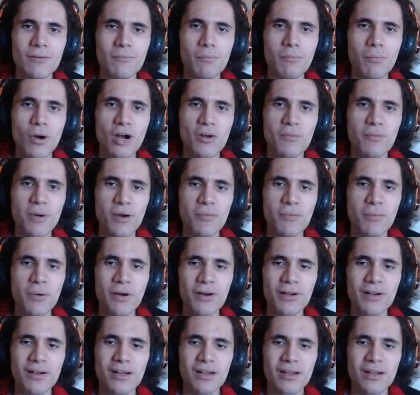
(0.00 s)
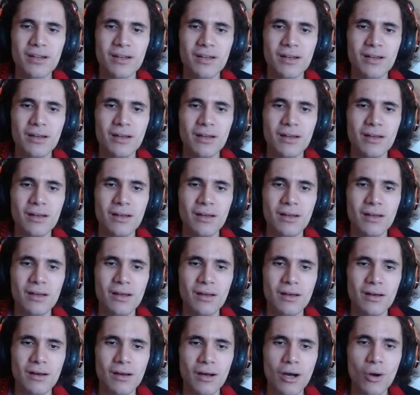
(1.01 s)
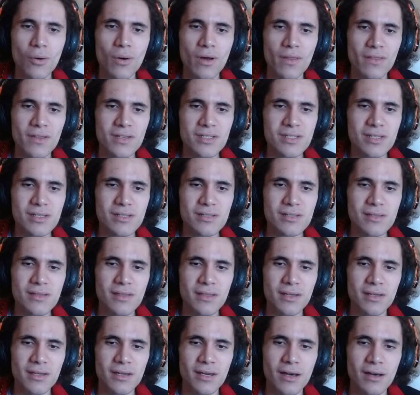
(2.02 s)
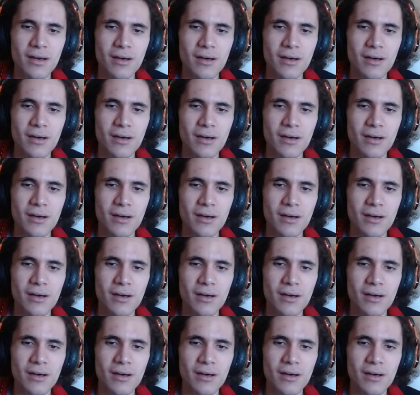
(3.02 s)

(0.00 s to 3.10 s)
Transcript: Pog. Oh, and this is the